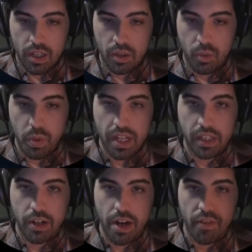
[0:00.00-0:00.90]
We
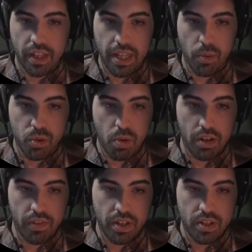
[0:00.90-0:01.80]
cleared everything that was
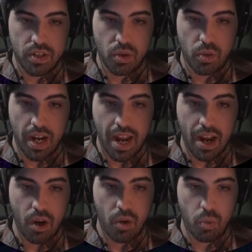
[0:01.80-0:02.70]
relevant. So
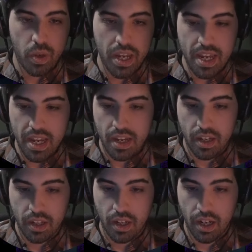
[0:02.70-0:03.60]
now we
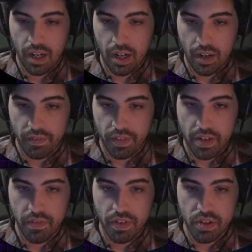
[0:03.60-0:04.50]

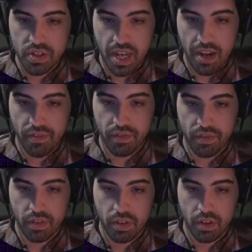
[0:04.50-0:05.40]
can feel
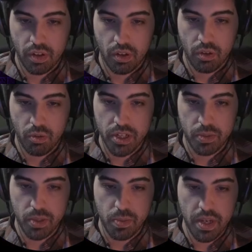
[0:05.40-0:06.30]
safe, reasonably
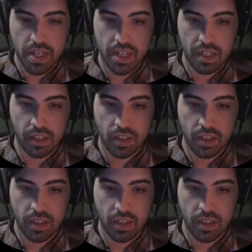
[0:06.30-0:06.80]
speaking.